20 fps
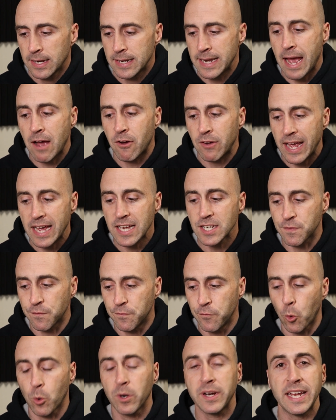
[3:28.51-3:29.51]
Now it has
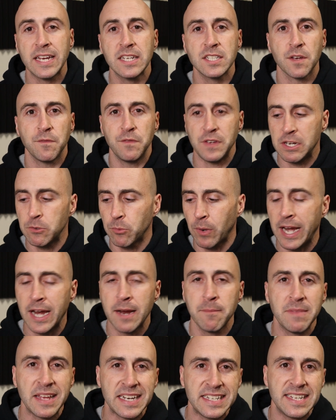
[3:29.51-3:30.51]
four gigs of V
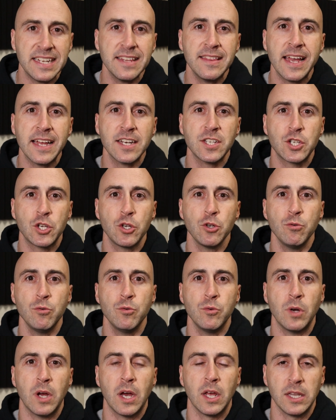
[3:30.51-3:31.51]
RAM. They did that
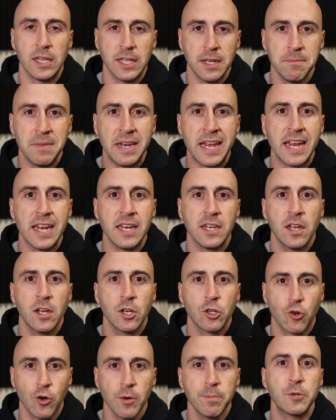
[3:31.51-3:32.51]
to eliminate
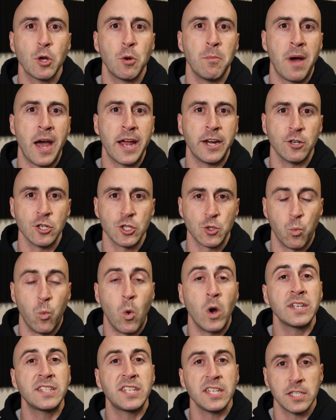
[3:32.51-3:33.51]
crypto miners
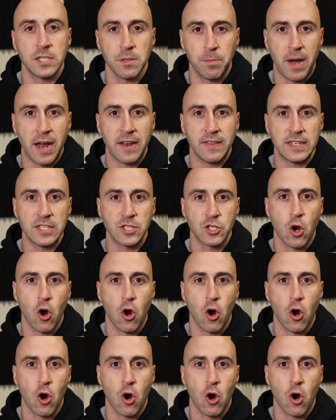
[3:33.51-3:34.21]
wanting to buy these